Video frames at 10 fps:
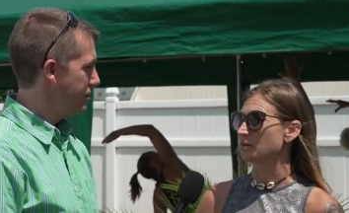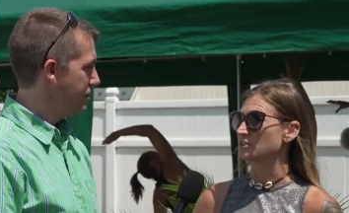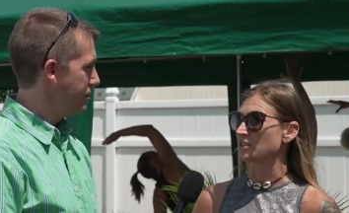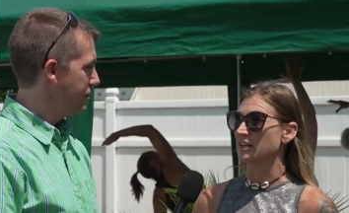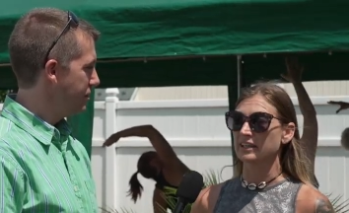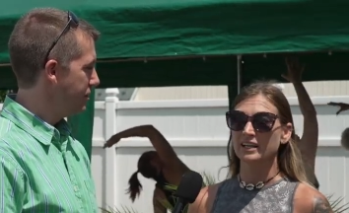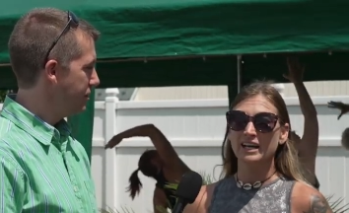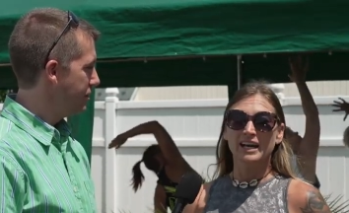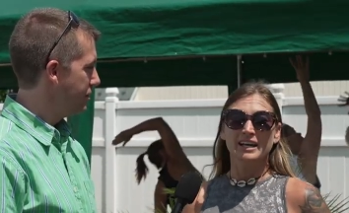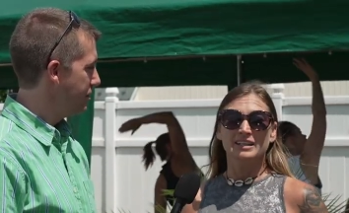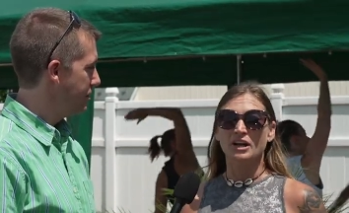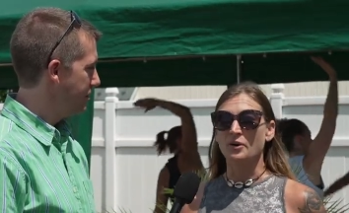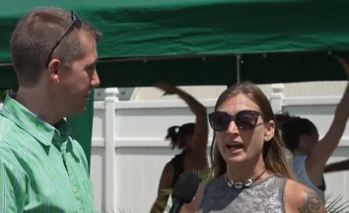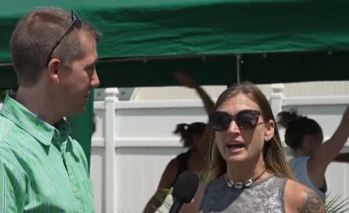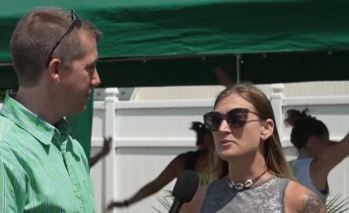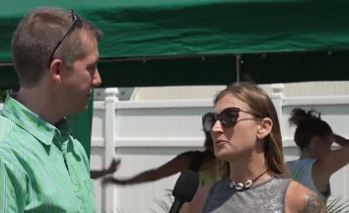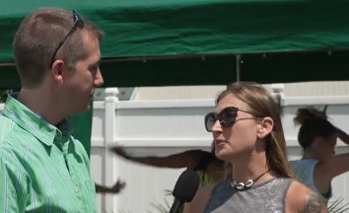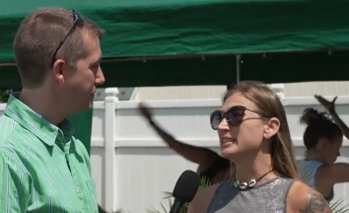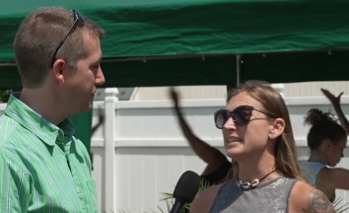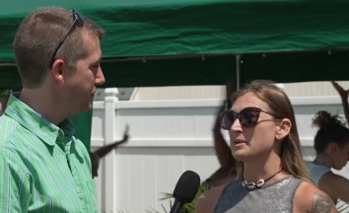Speaker 1: I was like, you know,
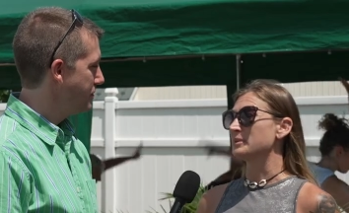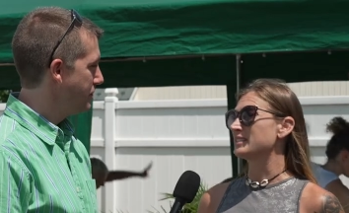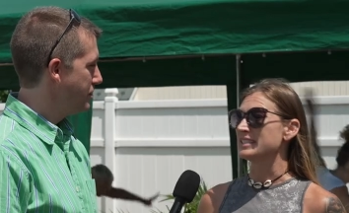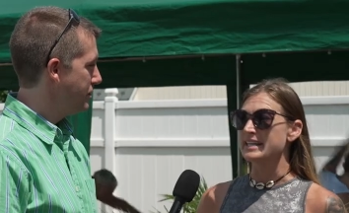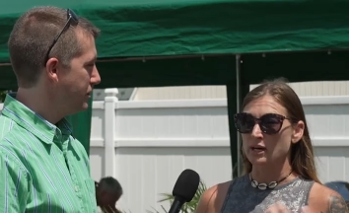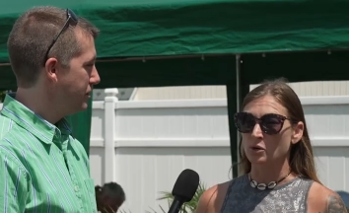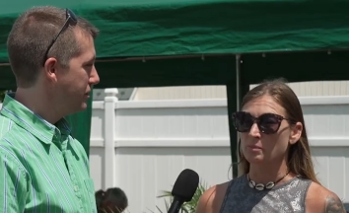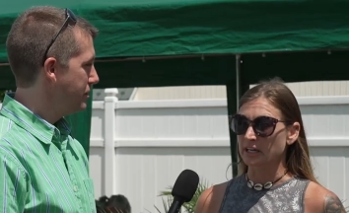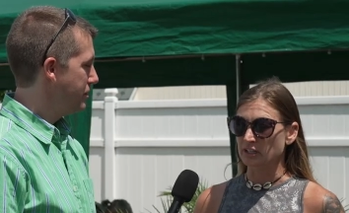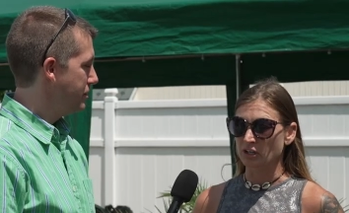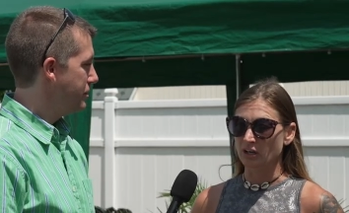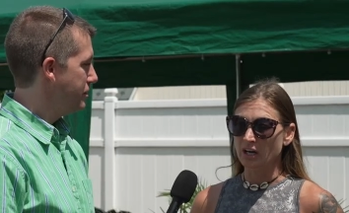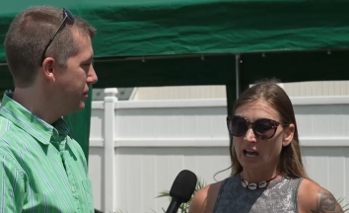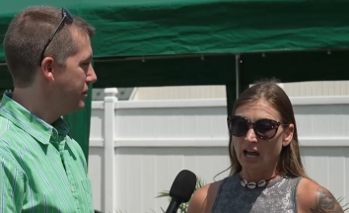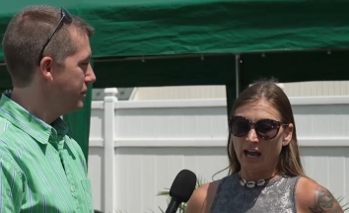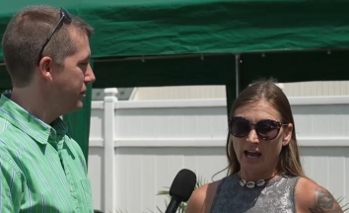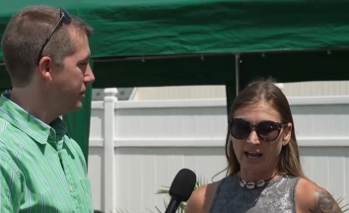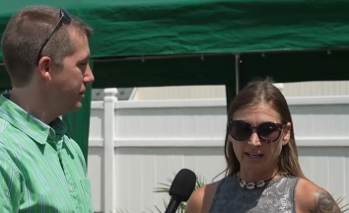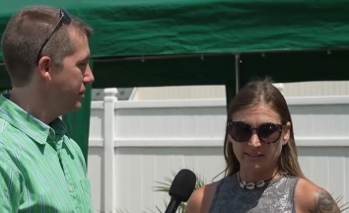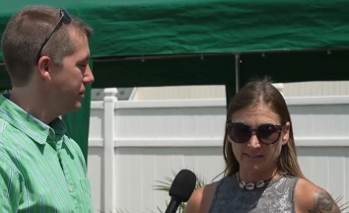every day was a nail biter,
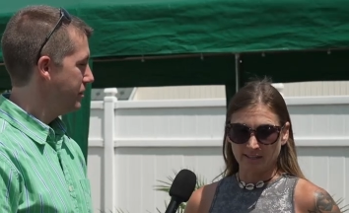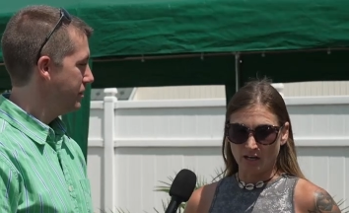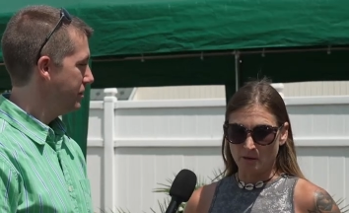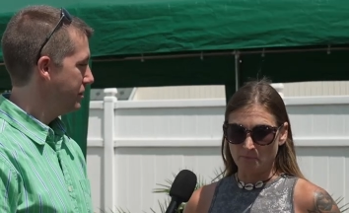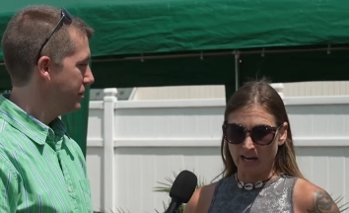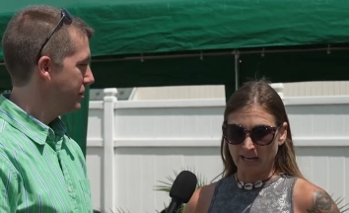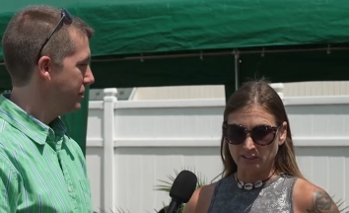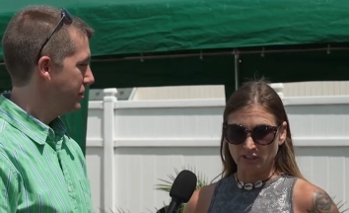and I